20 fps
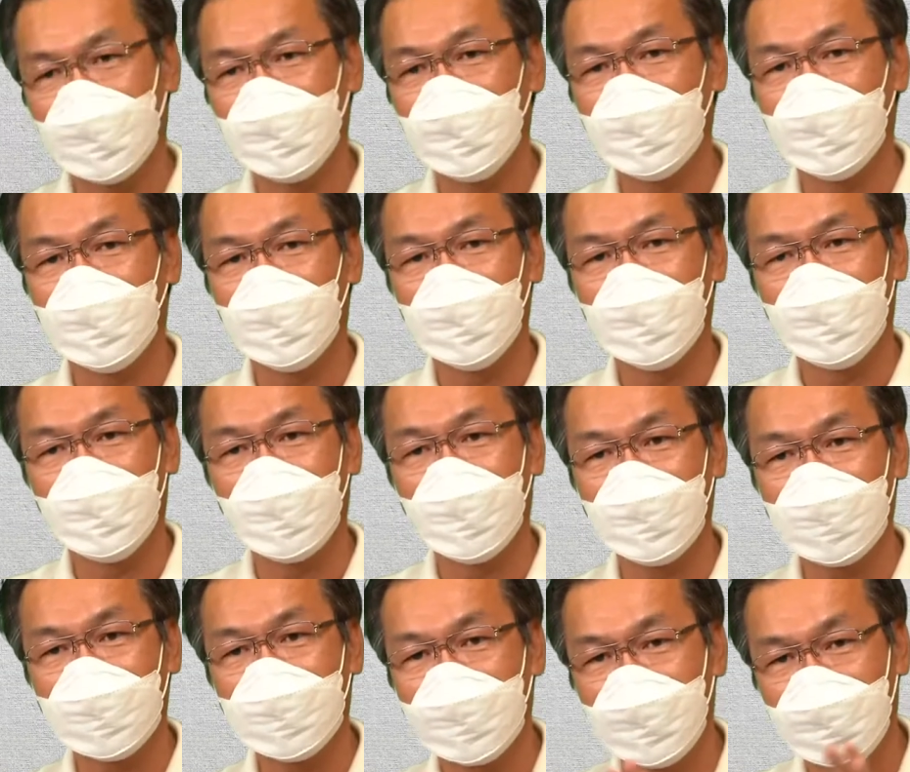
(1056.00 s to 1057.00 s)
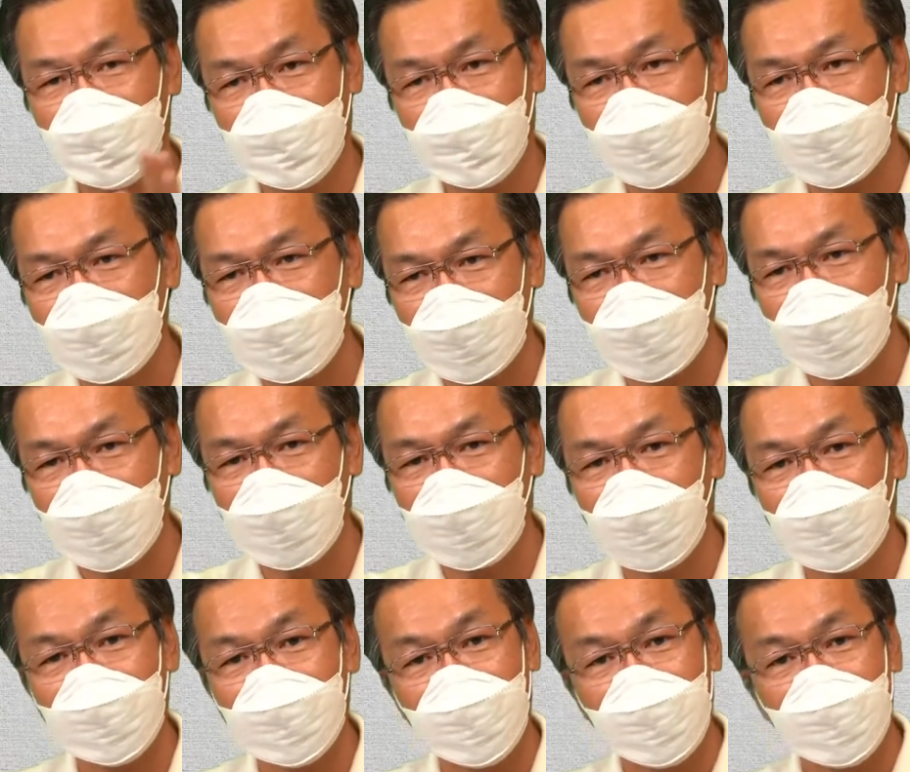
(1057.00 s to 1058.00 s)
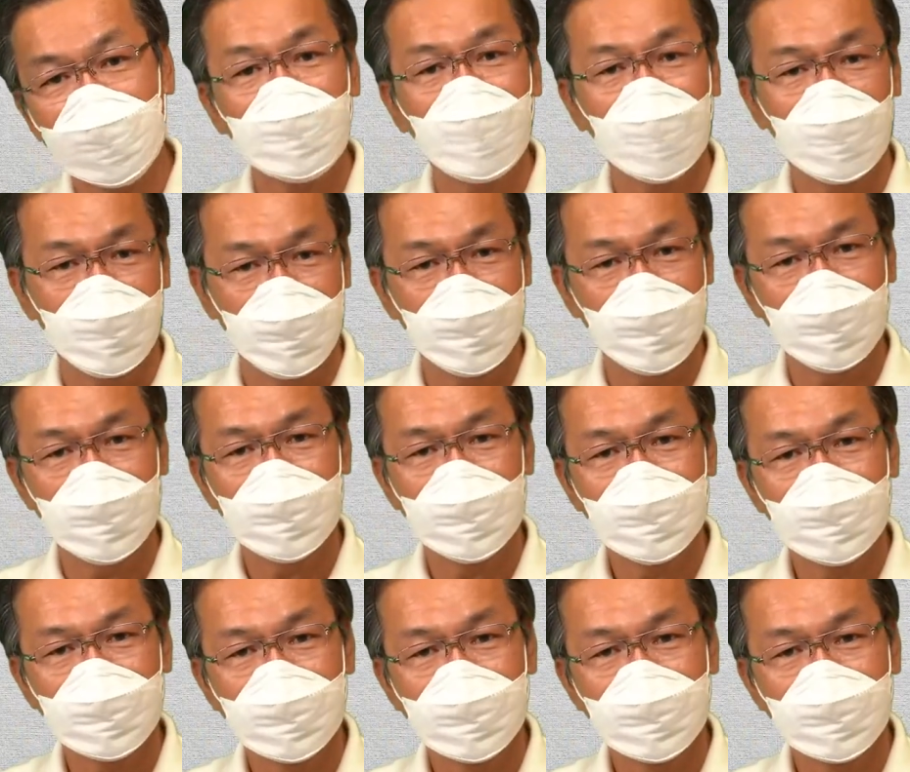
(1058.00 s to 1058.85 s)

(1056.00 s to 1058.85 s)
you know, there is this thing called esports.